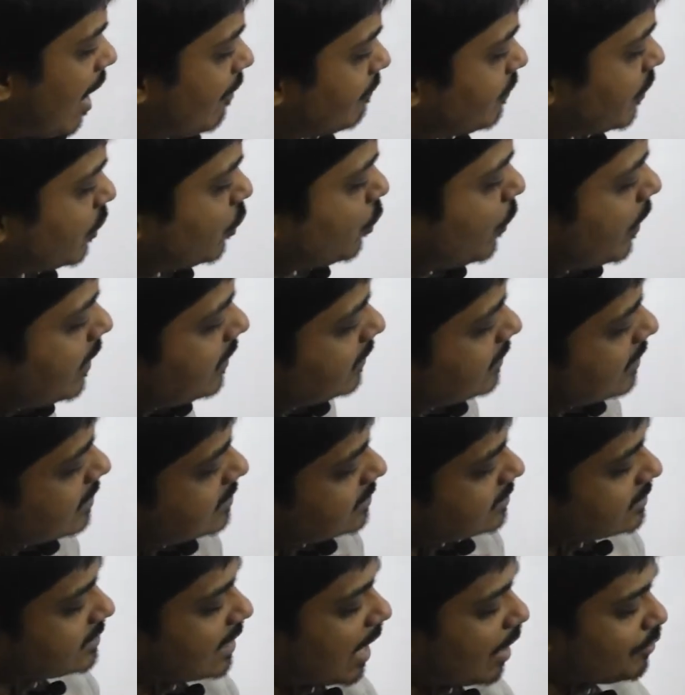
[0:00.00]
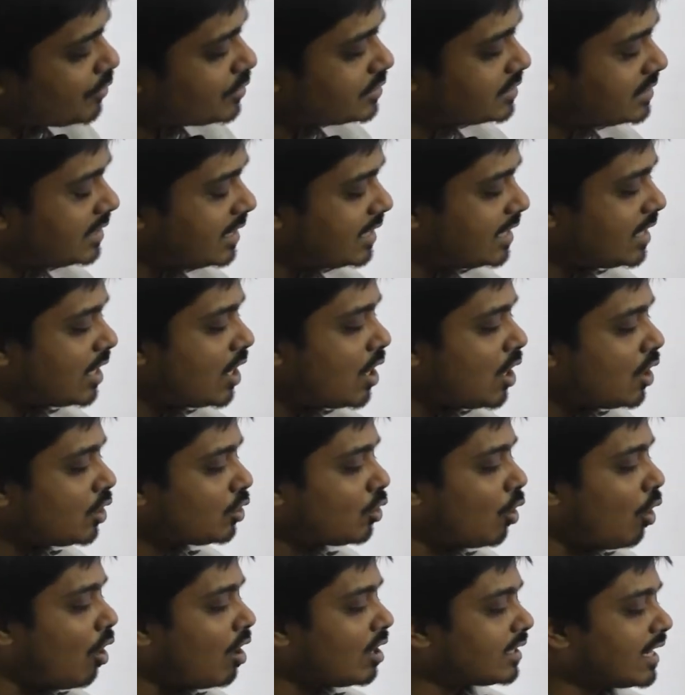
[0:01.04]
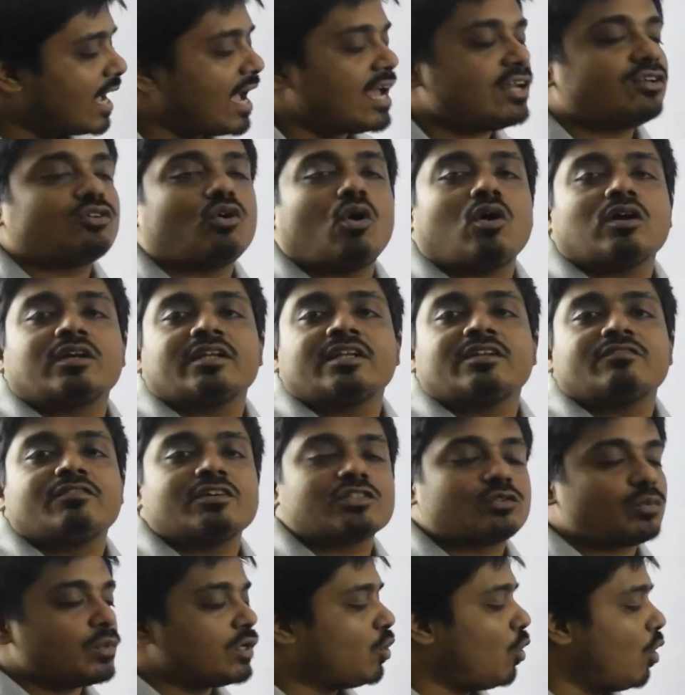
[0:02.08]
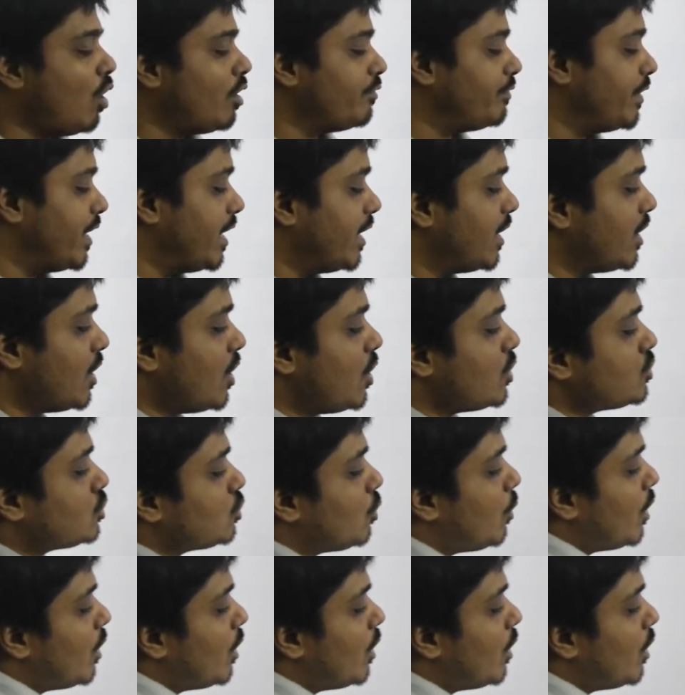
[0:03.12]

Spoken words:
after doing this, now you see cot and cot inverse will go away. So